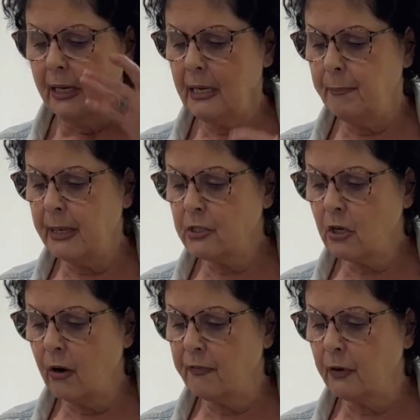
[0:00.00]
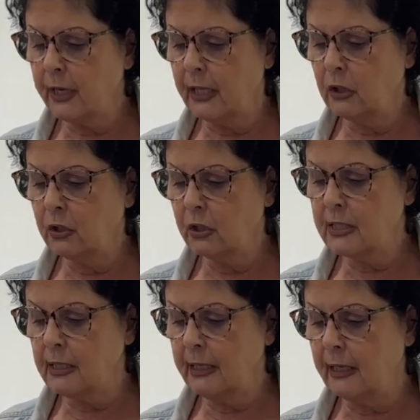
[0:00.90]
He bent over and
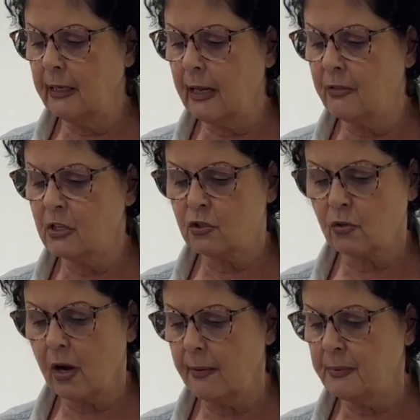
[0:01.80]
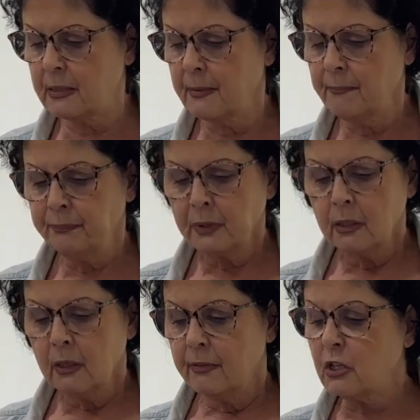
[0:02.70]
looked in at
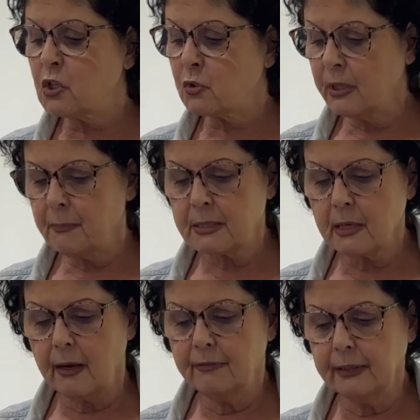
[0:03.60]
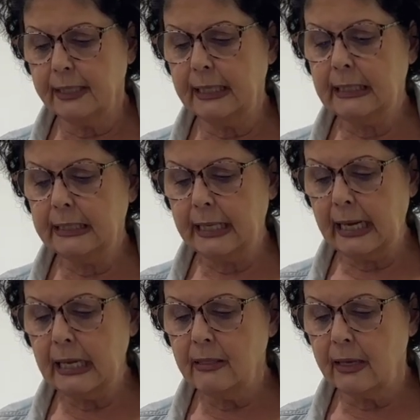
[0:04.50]
the strips of linen
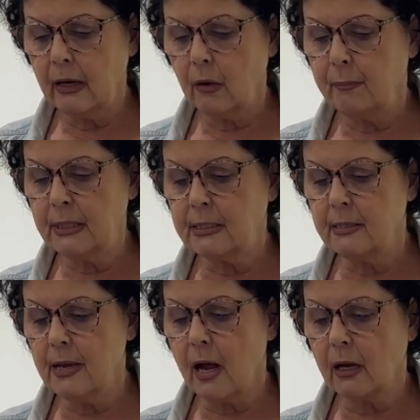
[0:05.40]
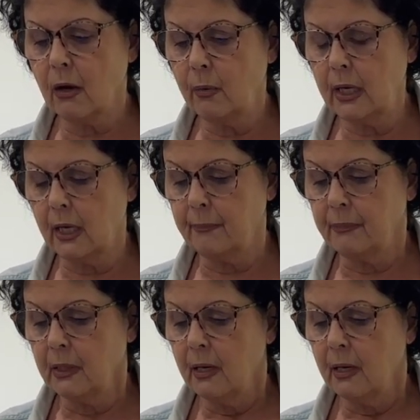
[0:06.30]
laying there, but did not go in.